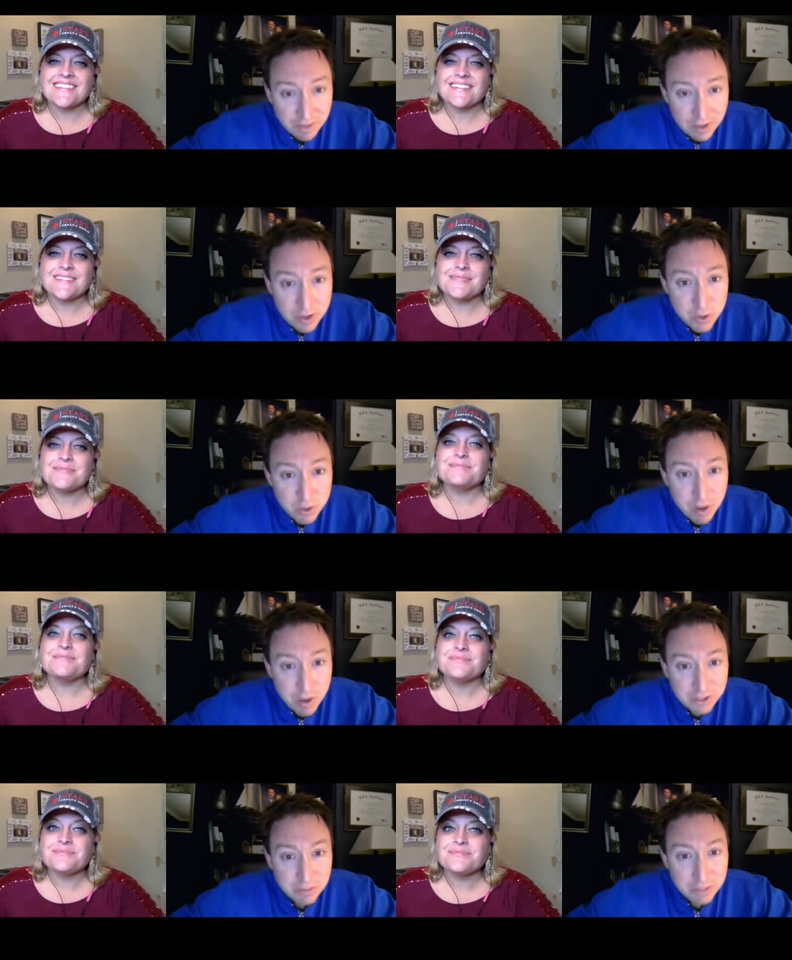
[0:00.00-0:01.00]
Speaker 1: that you could
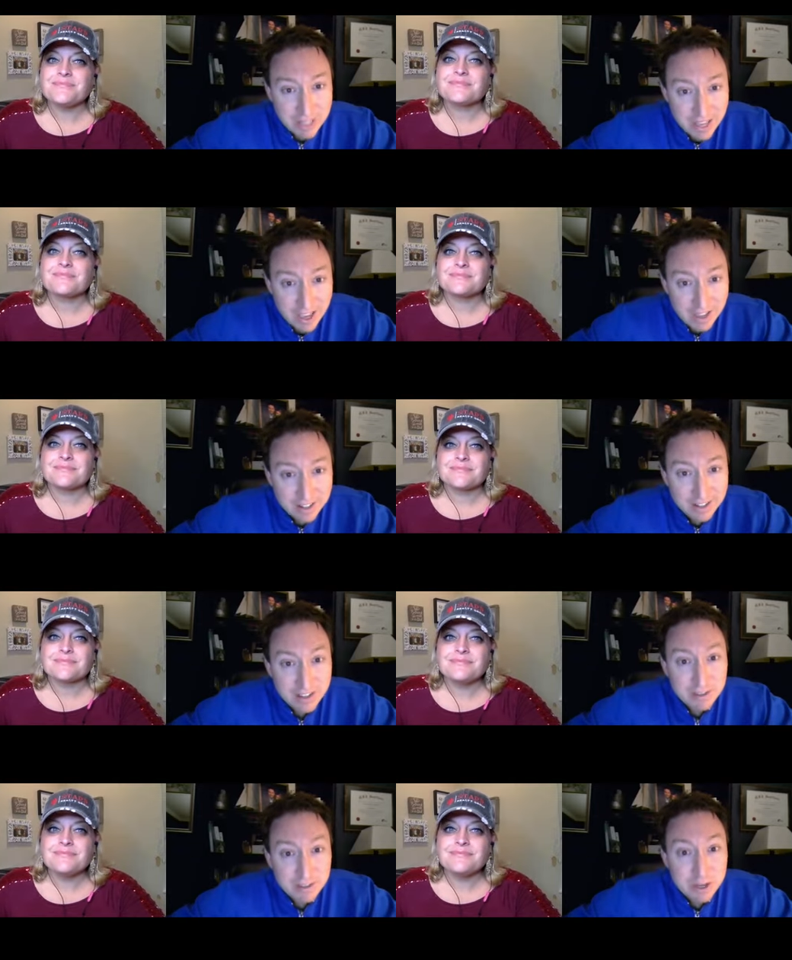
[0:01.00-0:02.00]
possibly get
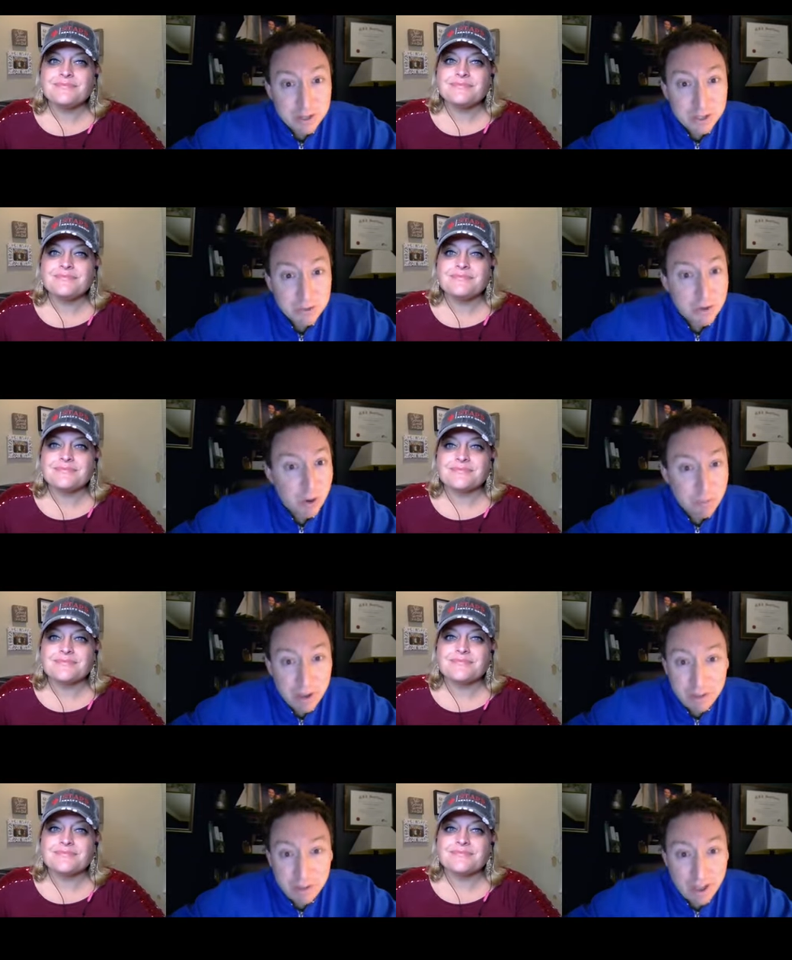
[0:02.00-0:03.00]
because you don't
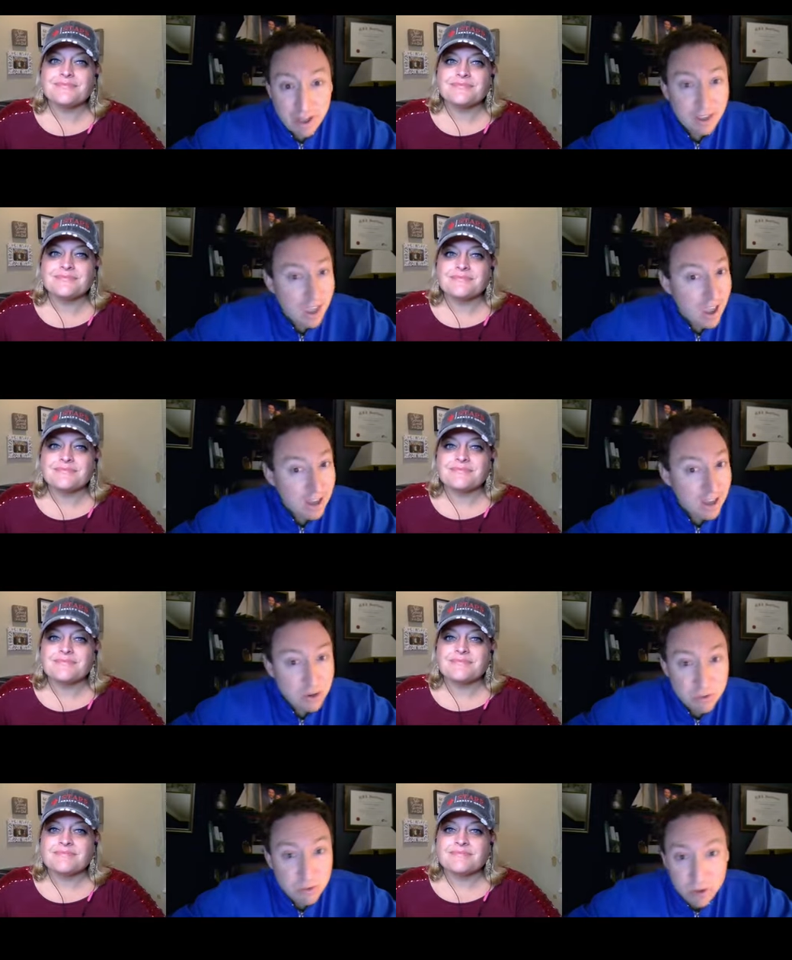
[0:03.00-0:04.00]
pay it back and you
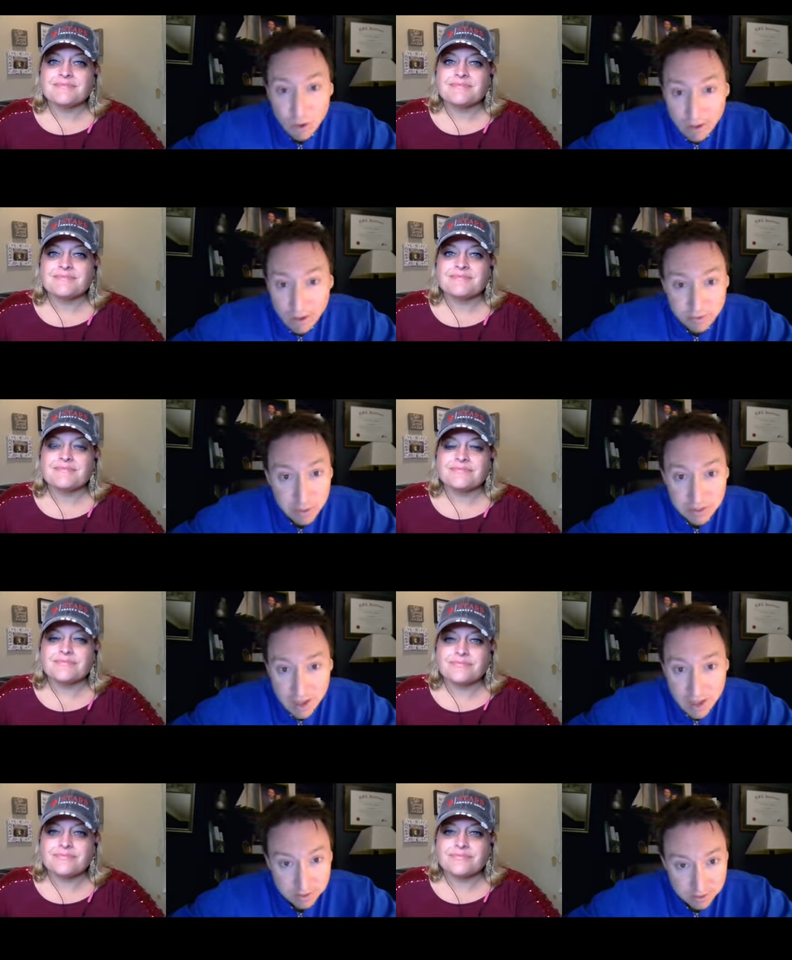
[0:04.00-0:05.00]
don't have to pay
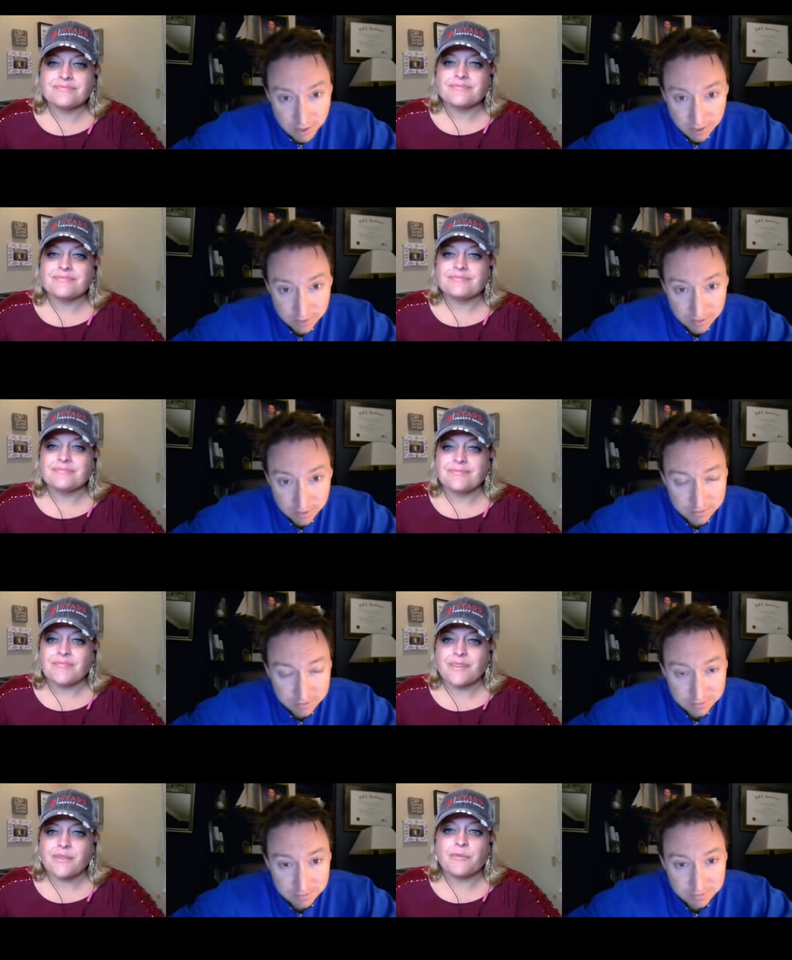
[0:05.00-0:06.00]
taxes on it.
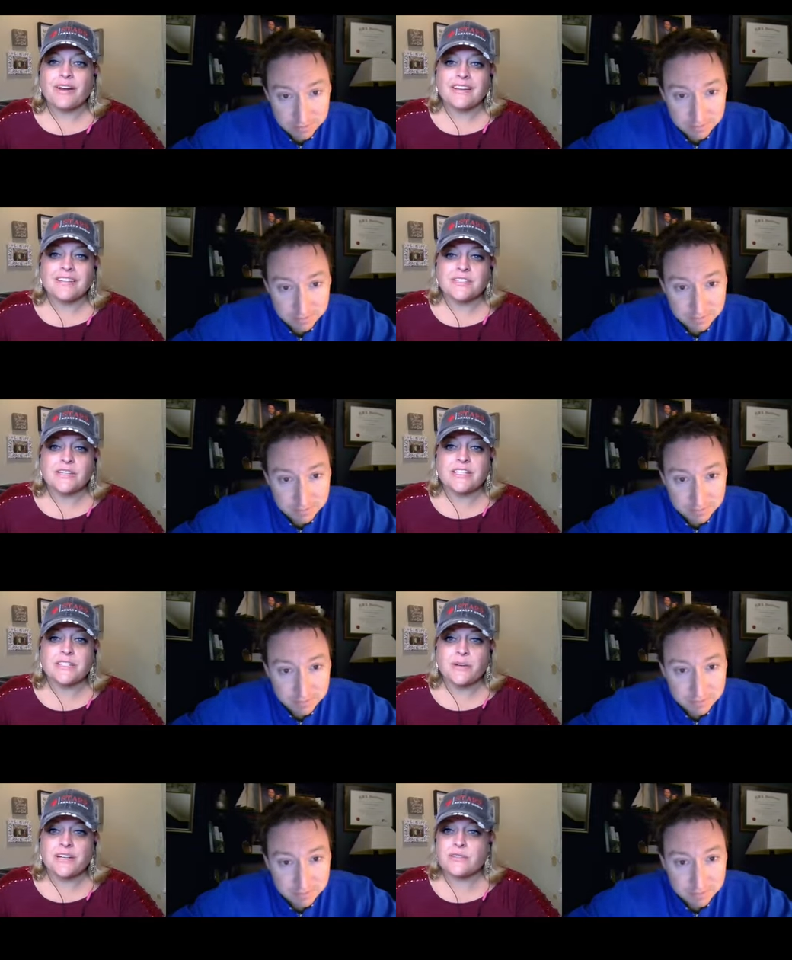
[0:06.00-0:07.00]
Speaker 2: Right. So that's
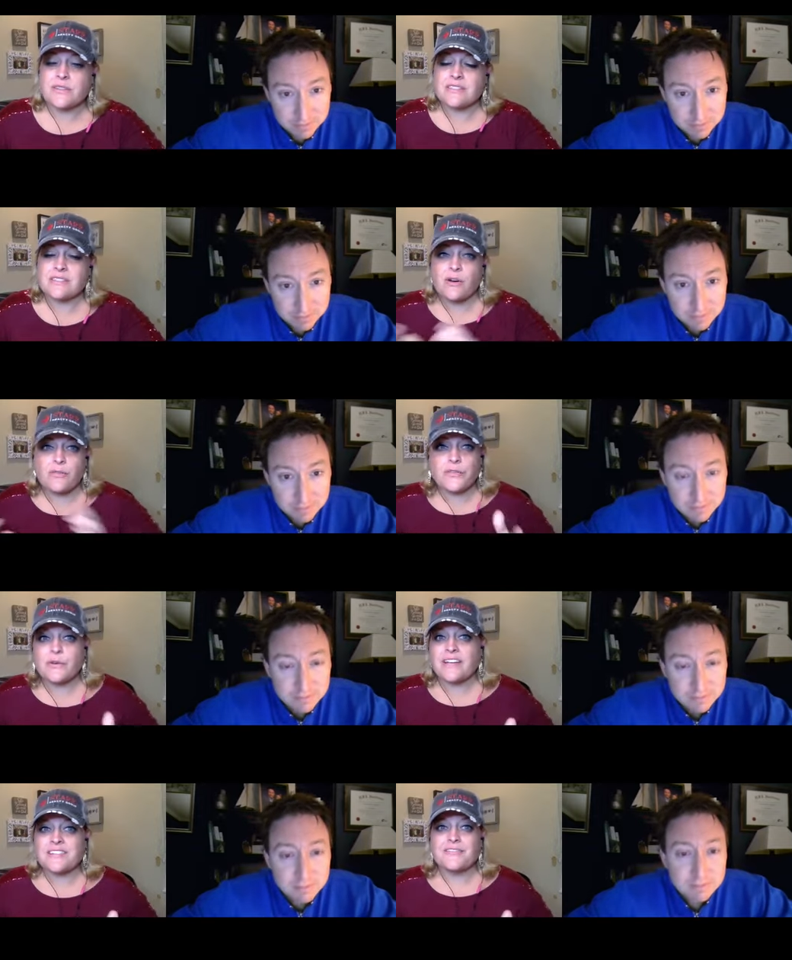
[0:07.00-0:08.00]
great. So this, hopefully you
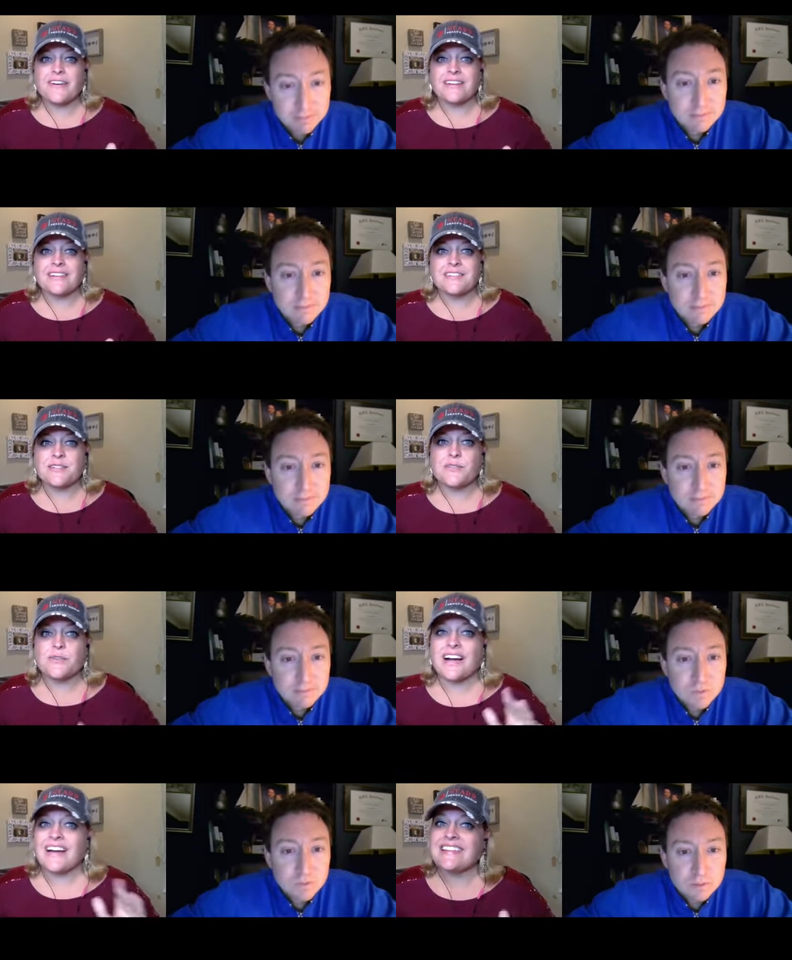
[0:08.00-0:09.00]
guys are finding this useful.
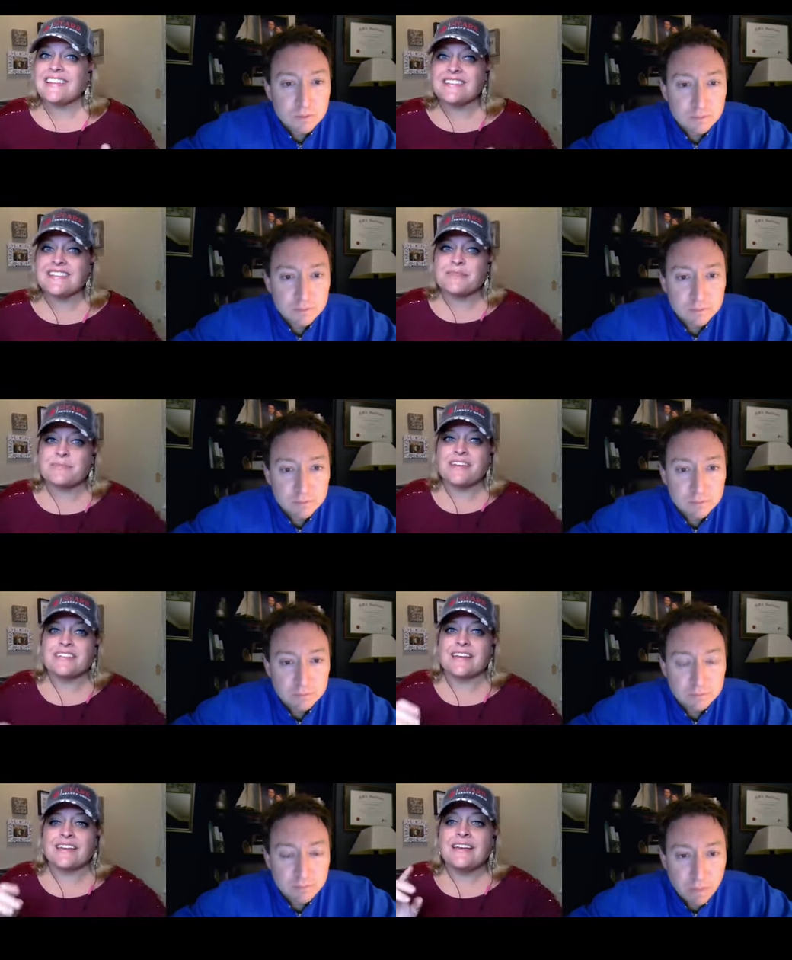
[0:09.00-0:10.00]
I think this is
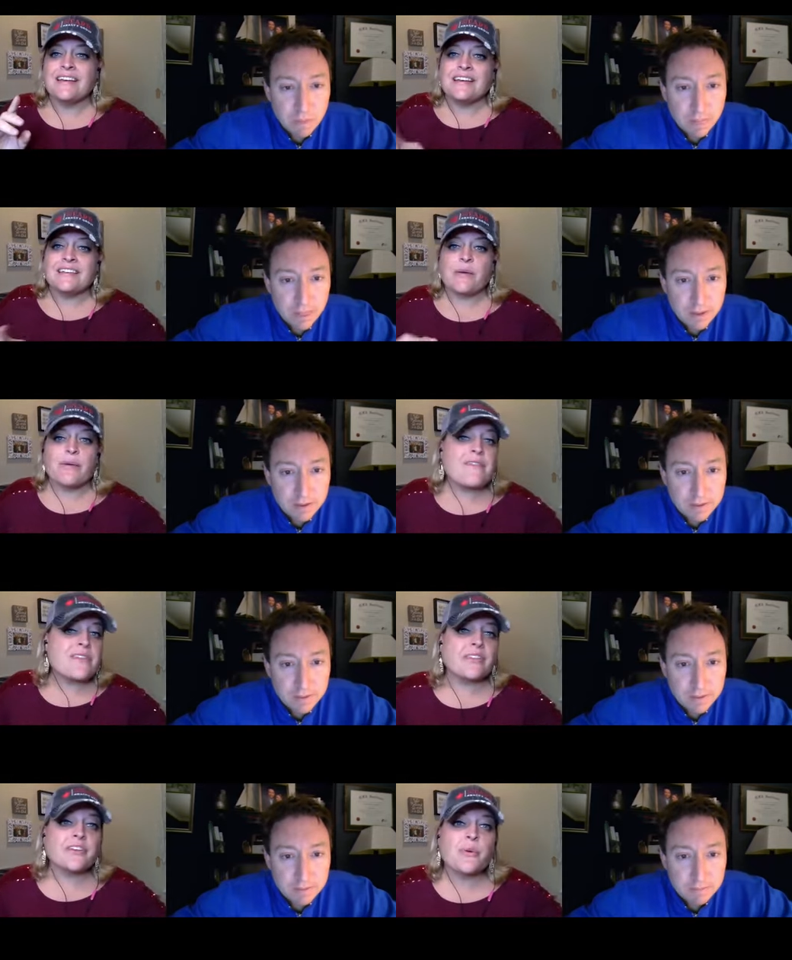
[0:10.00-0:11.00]
amazing. Now we have
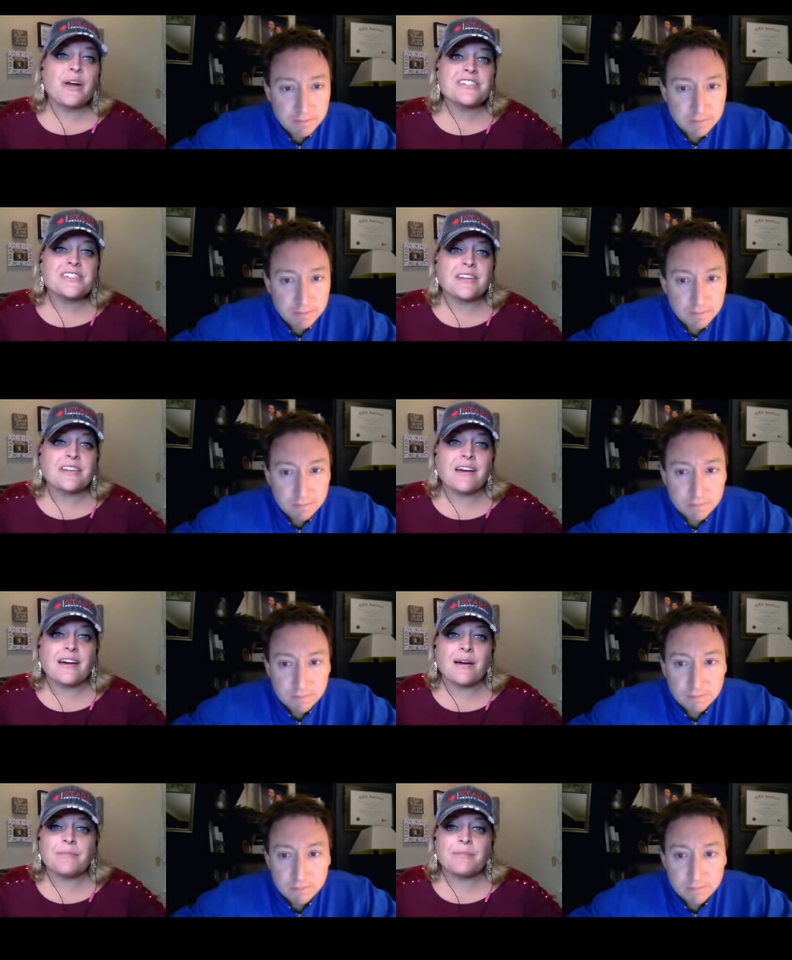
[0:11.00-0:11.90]
another question. Um,